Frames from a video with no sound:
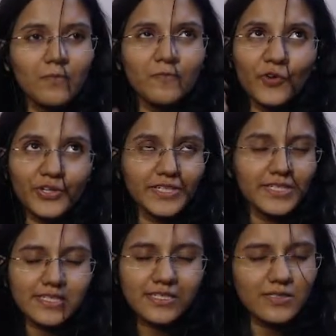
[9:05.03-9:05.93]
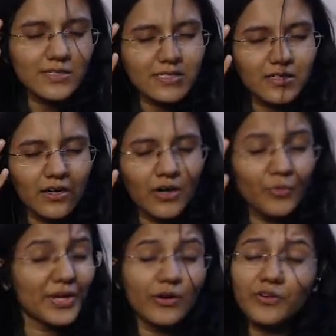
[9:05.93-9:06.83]
For instance,
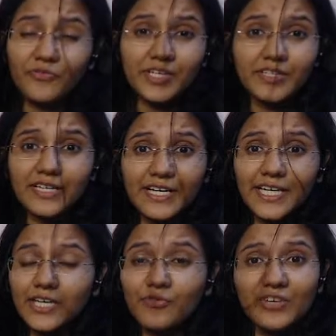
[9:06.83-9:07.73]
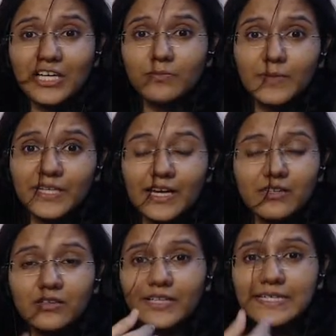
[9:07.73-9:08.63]
We're Not Afraid to Die, If We Can Be
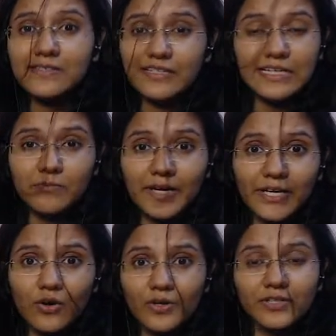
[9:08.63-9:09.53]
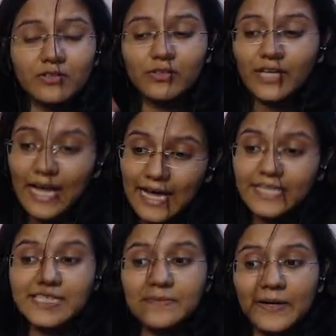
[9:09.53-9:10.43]
Together is written by Gordon Cook, and
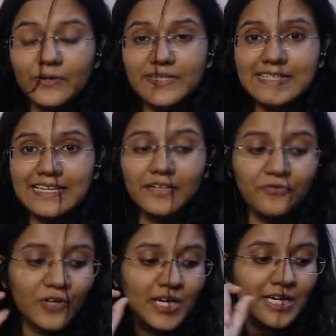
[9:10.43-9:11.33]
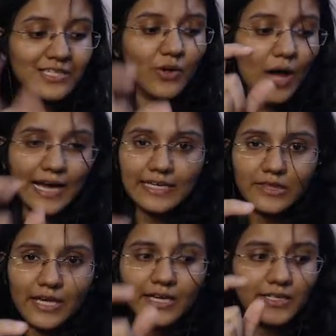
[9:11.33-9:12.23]
it's about his life. So I
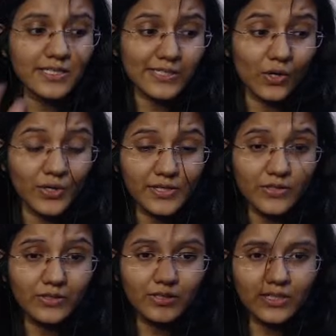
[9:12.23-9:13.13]
there is Gordon Cook.